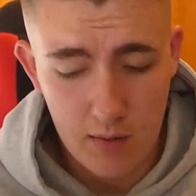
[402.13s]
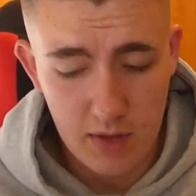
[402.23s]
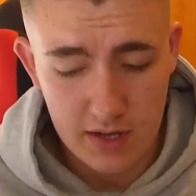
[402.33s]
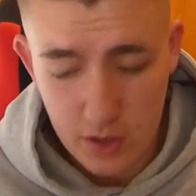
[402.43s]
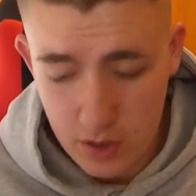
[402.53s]

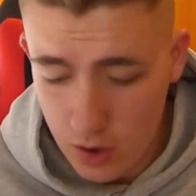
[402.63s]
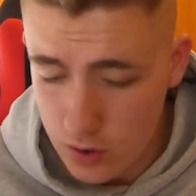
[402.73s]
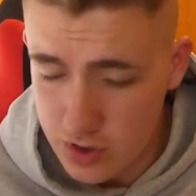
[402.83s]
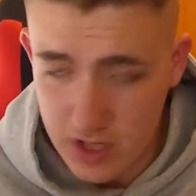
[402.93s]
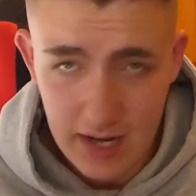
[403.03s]
They could
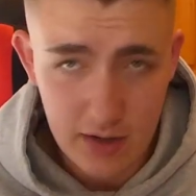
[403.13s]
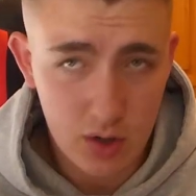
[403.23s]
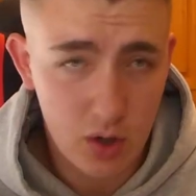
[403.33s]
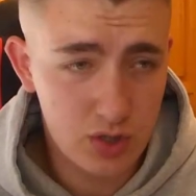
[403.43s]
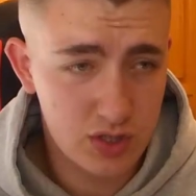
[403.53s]
lose Diego
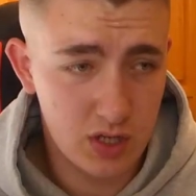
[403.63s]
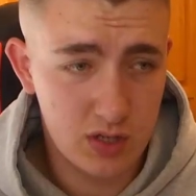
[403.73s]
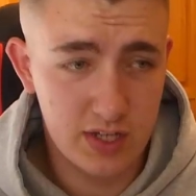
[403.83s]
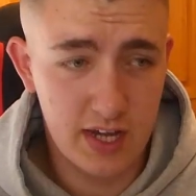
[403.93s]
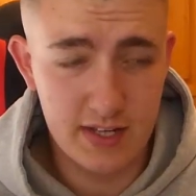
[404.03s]
Costa
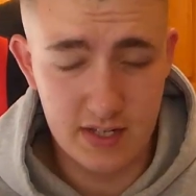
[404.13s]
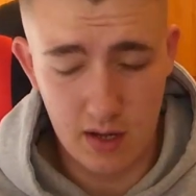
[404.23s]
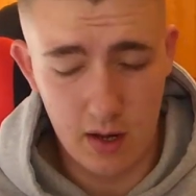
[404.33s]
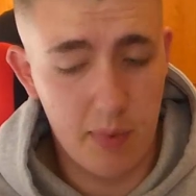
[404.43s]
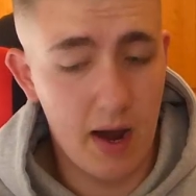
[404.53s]
because
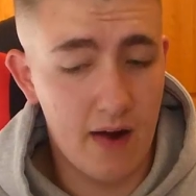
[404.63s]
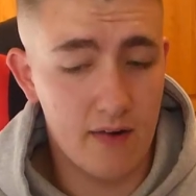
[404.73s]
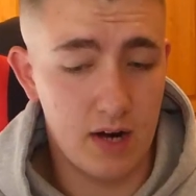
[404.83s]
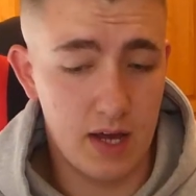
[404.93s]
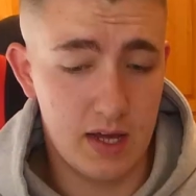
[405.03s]

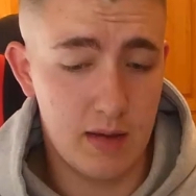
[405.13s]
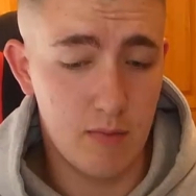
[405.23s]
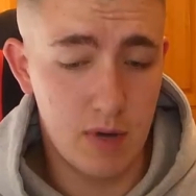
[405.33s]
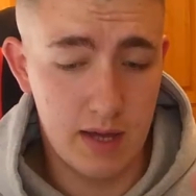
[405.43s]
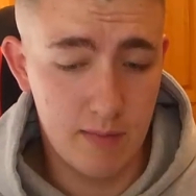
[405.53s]

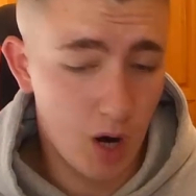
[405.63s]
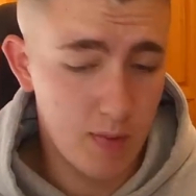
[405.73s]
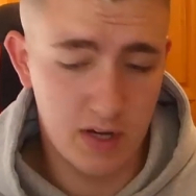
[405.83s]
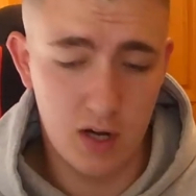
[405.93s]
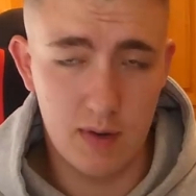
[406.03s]
he might
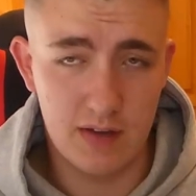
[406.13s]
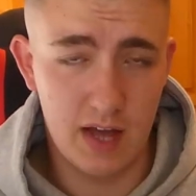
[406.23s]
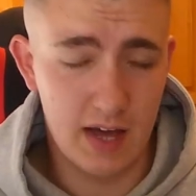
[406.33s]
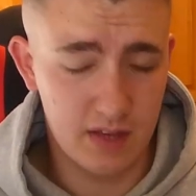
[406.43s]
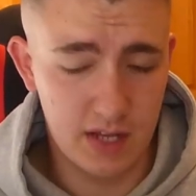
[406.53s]
be going back to
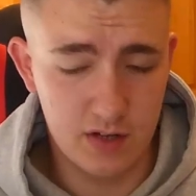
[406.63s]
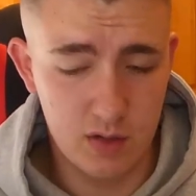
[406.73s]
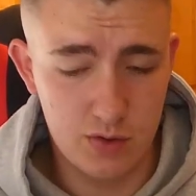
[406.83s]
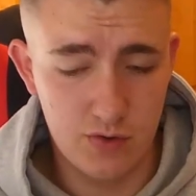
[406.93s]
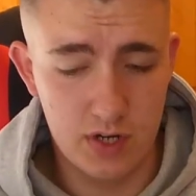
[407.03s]
Atletico
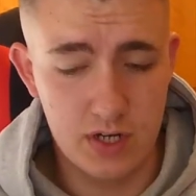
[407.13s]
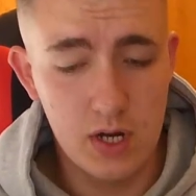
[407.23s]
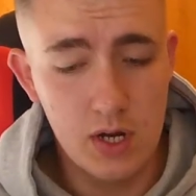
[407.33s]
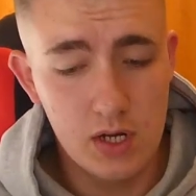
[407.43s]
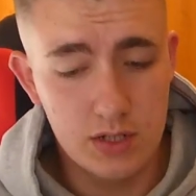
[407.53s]
Madrid.
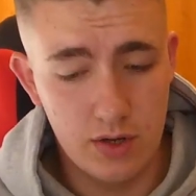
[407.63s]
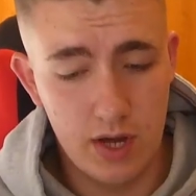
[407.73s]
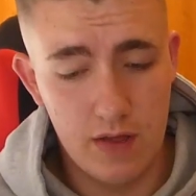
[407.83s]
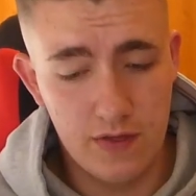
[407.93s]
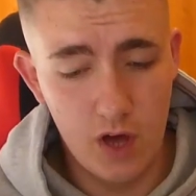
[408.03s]
So
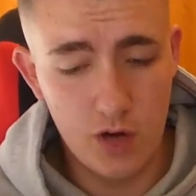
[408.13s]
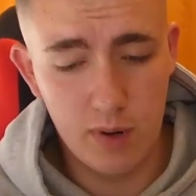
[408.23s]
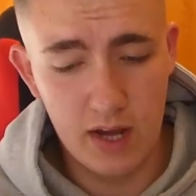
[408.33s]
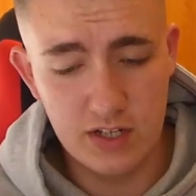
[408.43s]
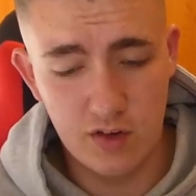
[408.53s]
yeah, third
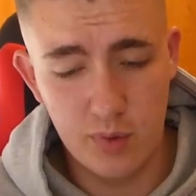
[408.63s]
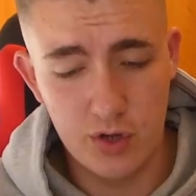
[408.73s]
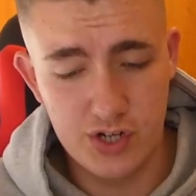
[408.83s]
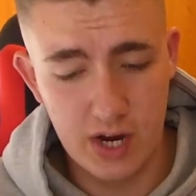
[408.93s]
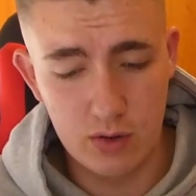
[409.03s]
place I've
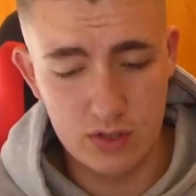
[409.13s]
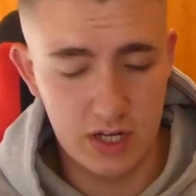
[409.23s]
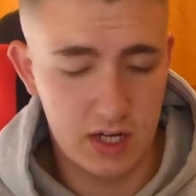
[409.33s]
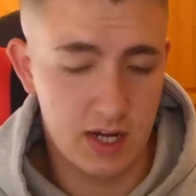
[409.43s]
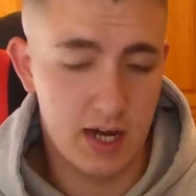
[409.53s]
put
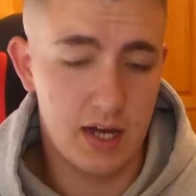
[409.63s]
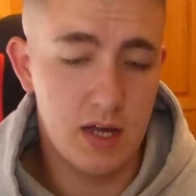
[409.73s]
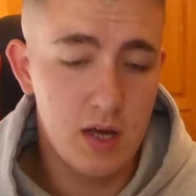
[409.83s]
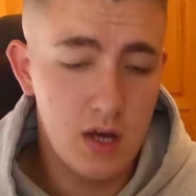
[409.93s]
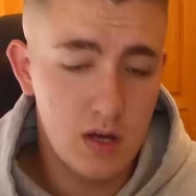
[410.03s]
Chelsea, okay?
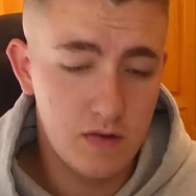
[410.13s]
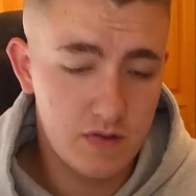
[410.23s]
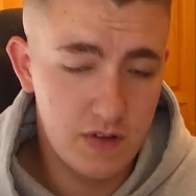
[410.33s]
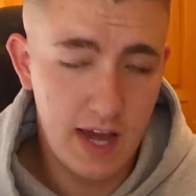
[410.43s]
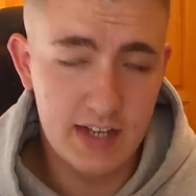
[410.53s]

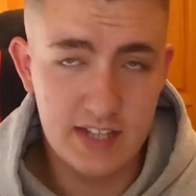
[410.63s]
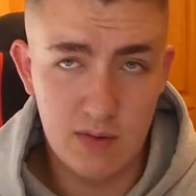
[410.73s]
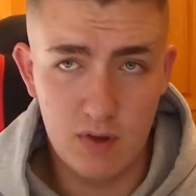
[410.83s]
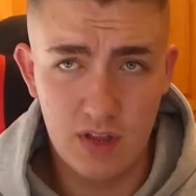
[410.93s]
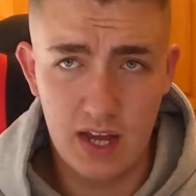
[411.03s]
Yes, they
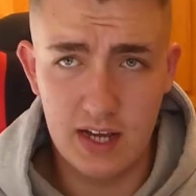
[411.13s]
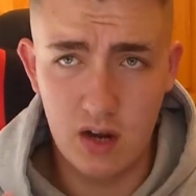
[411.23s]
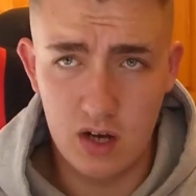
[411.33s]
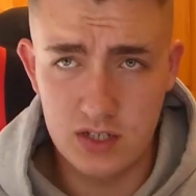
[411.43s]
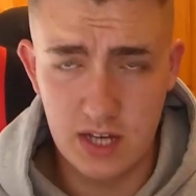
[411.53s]
won the league
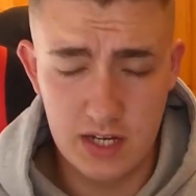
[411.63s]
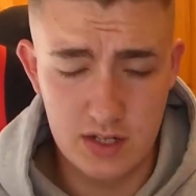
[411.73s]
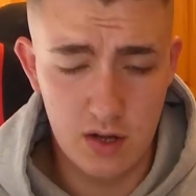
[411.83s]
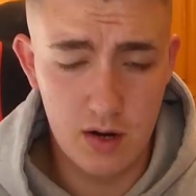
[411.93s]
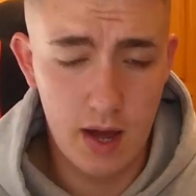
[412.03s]
last
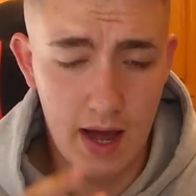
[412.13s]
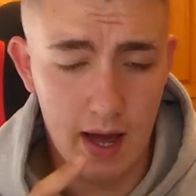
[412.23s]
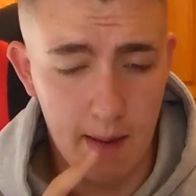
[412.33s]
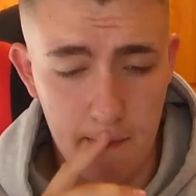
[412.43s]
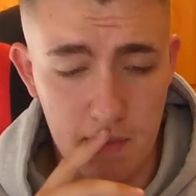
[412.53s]
season,
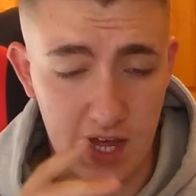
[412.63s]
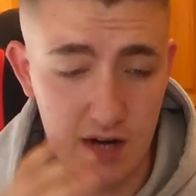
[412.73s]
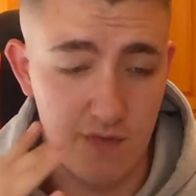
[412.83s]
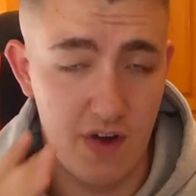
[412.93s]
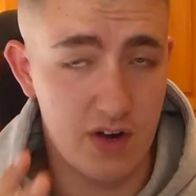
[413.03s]
and they had
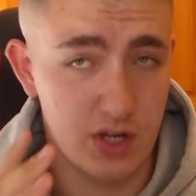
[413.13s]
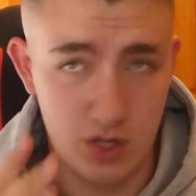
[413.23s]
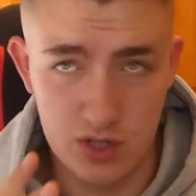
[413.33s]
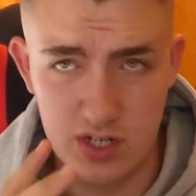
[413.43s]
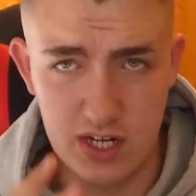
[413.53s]
a very
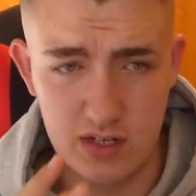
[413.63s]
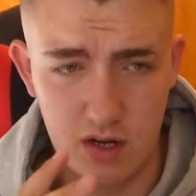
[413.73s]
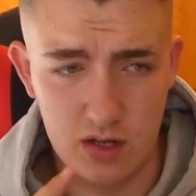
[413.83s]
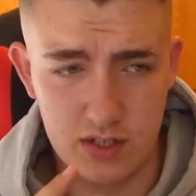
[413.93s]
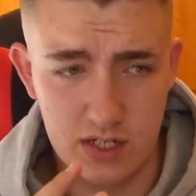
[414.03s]
good season
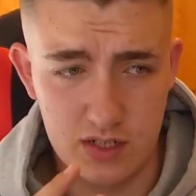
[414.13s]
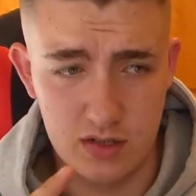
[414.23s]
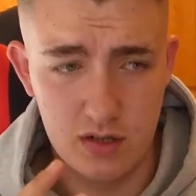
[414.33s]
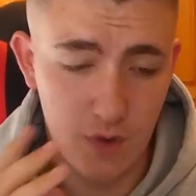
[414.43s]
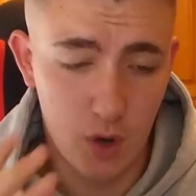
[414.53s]
last season.
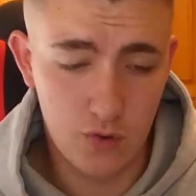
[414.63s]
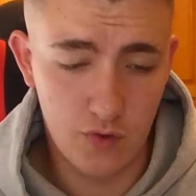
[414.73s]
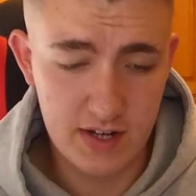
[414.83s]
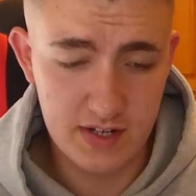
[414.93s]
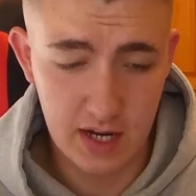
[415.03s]
They've got a
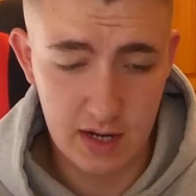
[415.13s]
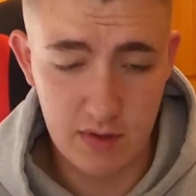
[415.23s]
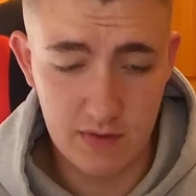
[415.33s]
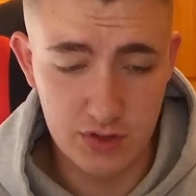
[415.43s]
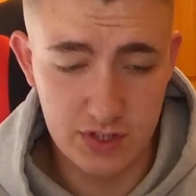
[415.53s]
great team.
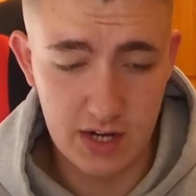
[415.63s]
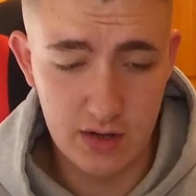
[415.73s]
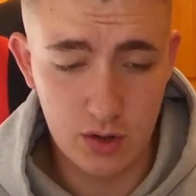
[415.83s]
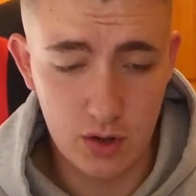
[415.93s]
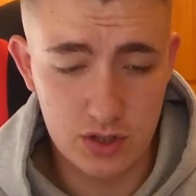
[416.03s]
They've got
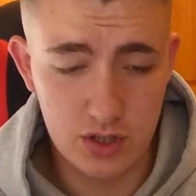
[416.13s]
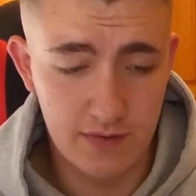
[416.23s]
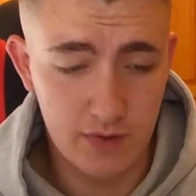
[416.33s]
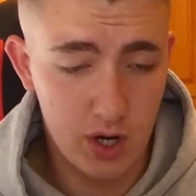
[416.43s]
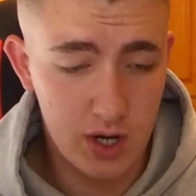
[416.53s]
Diego Costa,
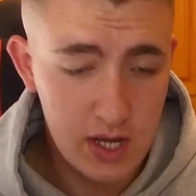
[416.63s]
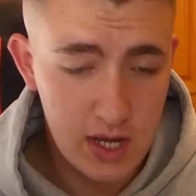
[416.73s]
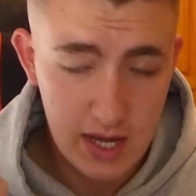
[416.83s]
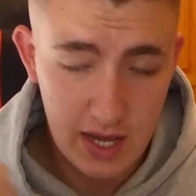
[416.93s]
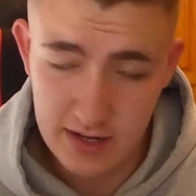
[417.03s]
they've got
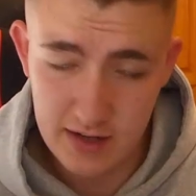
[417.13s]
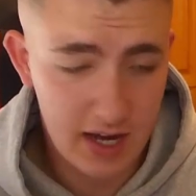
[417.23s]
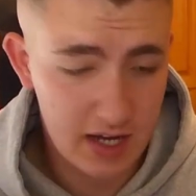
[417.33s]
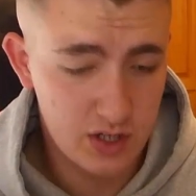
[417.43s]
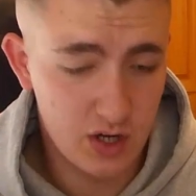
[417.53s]
Eden
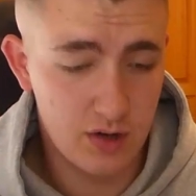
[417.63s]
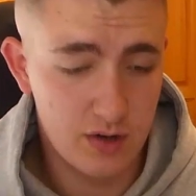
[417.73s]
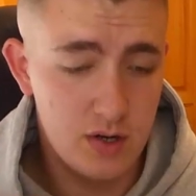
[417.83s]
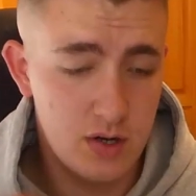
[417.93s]
Hazard.